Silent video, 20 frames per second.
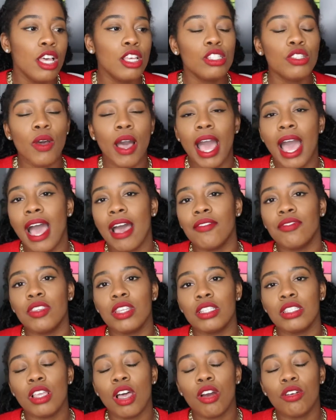So I have
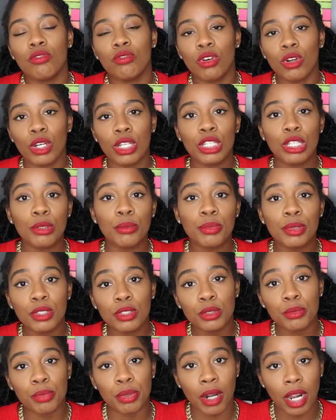this royal
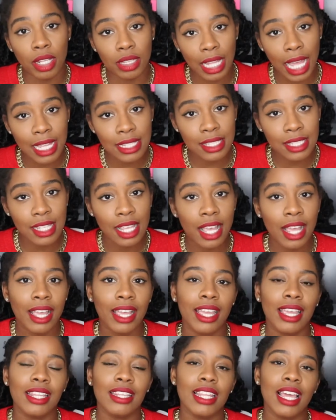blue bralette,
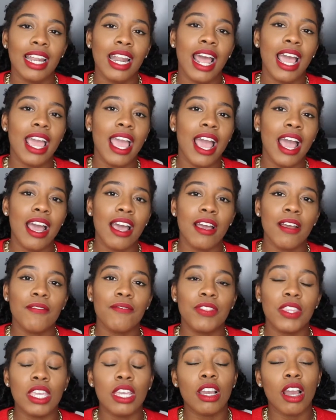and then I
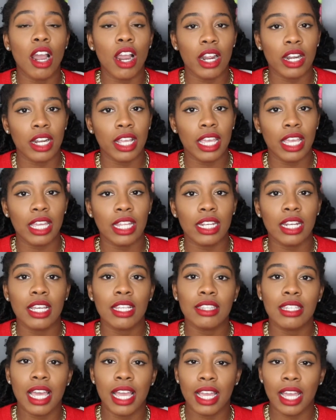have the
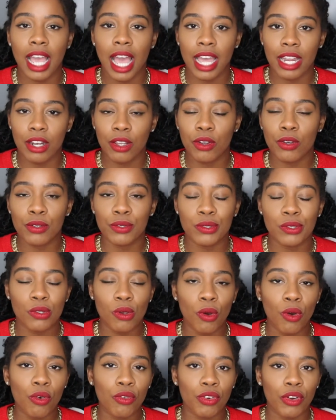cardigan that kind of goes
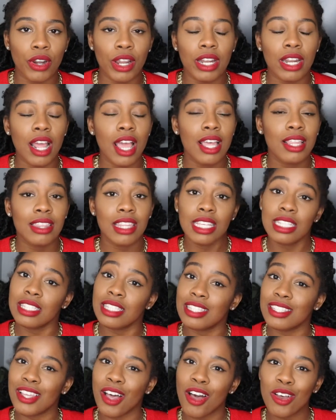over it this
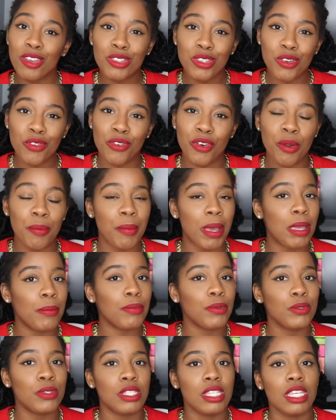is also from my
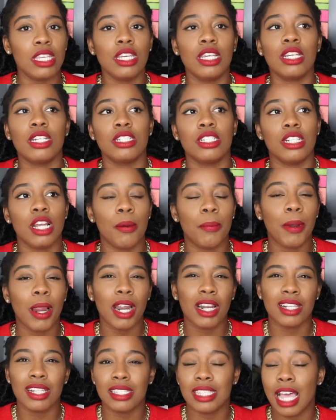boutique shop,
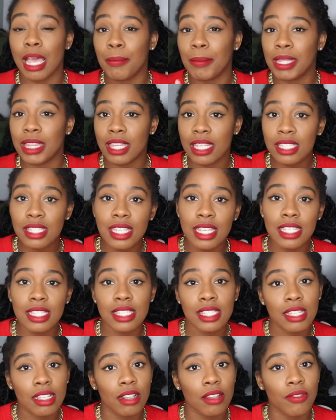Carla Simon. This is
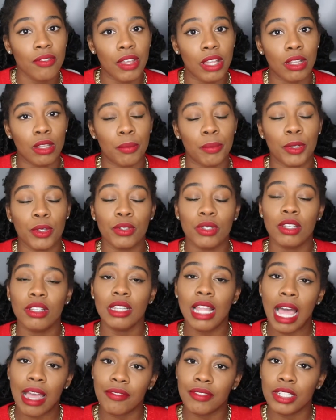still available. The
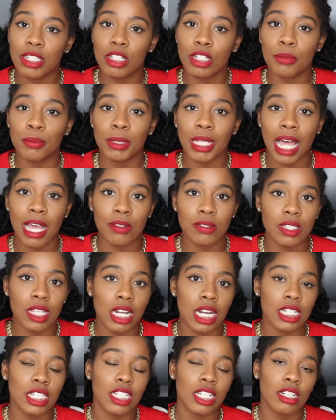lavender blouse
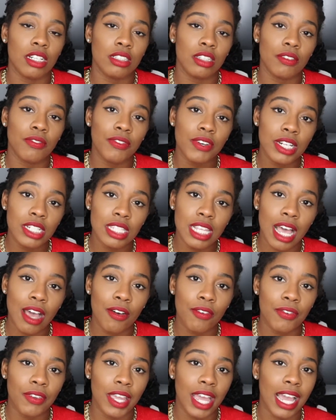that I shared in the first
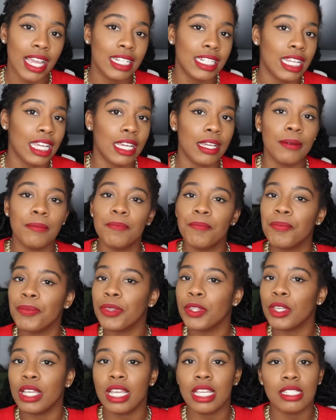outfit idea
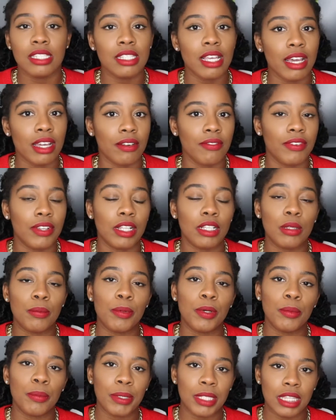is not
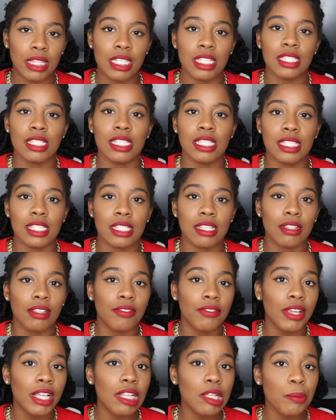available, but this is still
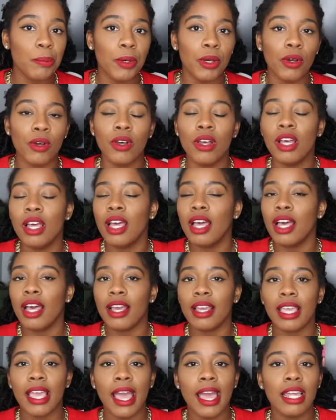available.
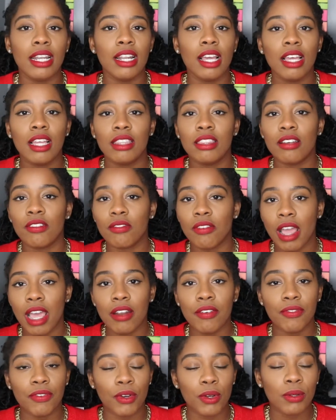Again, the
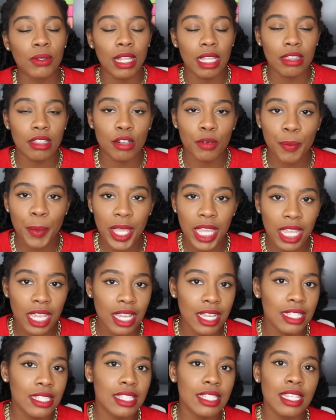red faux leather
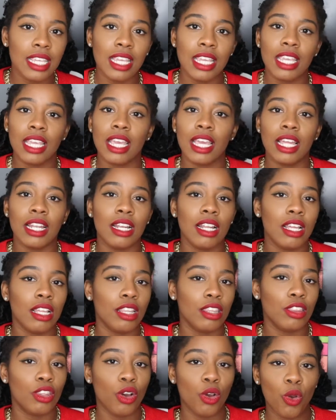pants and
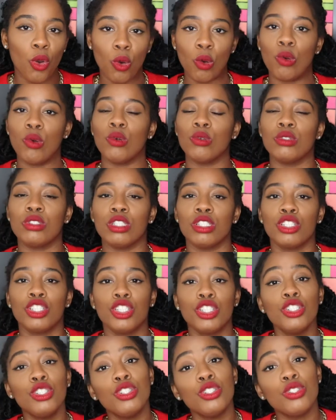the gold
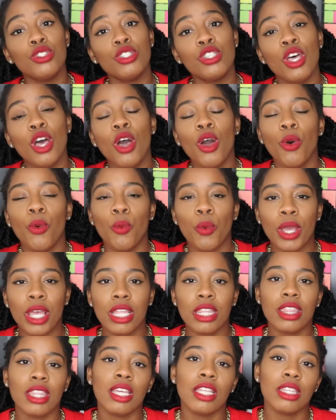shoes
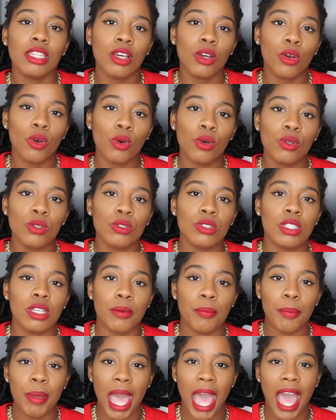with the gold
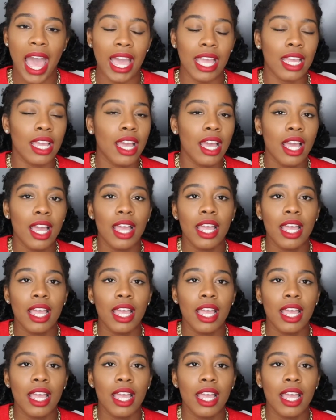bag.